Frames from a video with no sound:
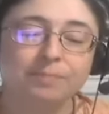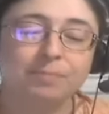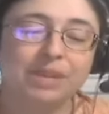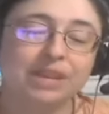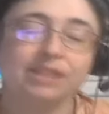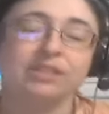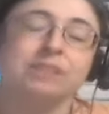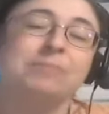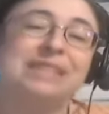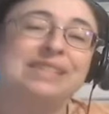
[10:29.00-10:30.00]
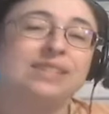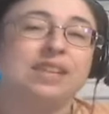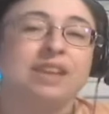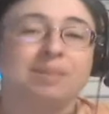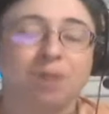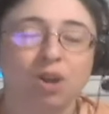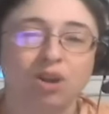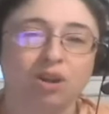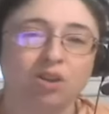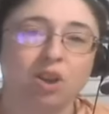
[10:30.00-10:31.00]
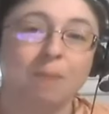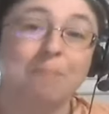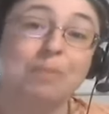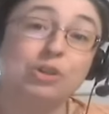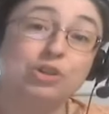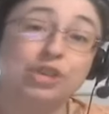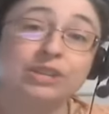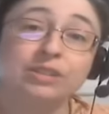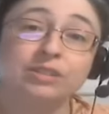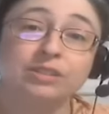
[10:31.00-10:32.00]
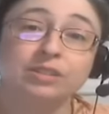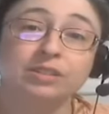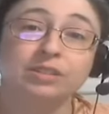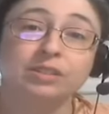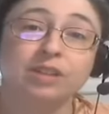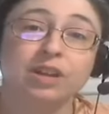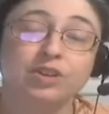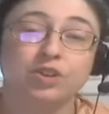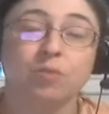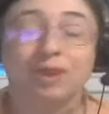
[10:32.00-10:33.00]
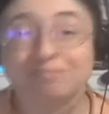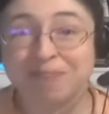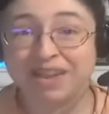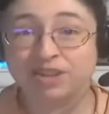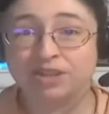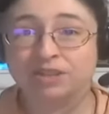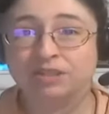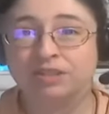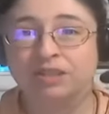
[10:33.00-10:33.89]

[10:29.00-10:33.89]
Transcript: because Simplicity and McCall are merging under one banner,